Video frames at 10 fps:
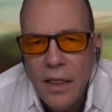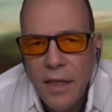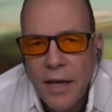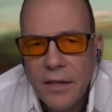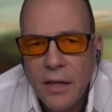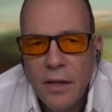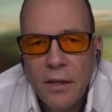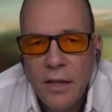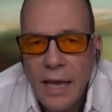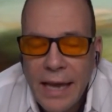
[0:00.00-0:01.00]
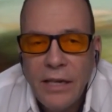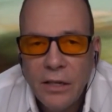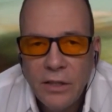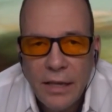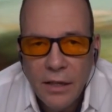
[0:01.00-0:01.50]
that uh,
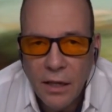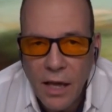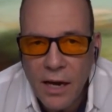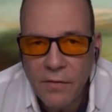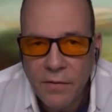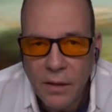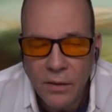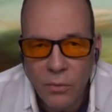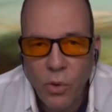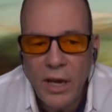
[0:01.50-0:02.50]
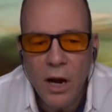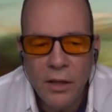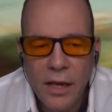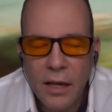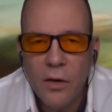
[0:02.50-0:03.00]
the a lot of we are
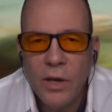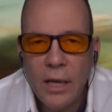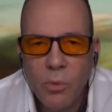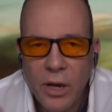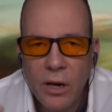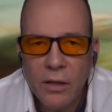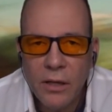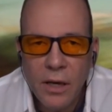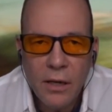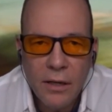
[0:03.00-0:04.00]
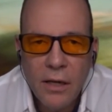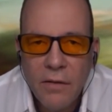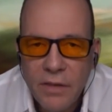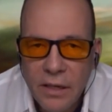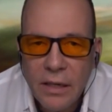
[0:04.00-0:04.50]
the Elohim, we are the uh,
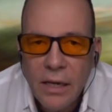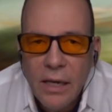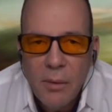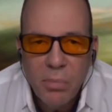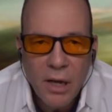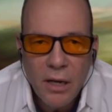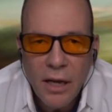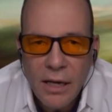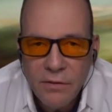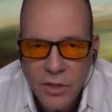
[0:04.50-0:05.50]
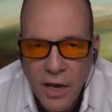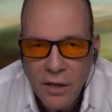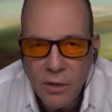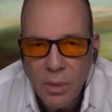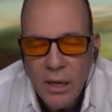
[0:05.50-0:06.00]
covenant bloodline of
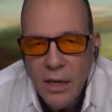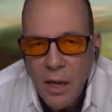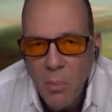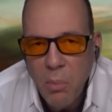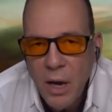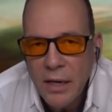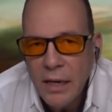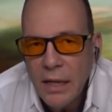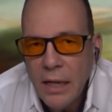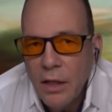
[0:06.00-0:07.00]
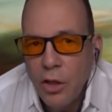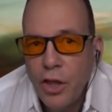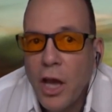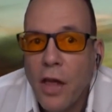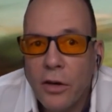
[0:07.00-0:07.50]
Jacob, but
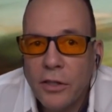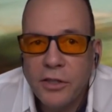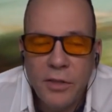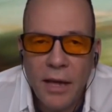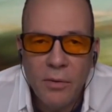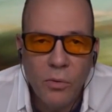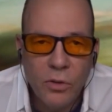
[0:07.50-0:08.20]
the others that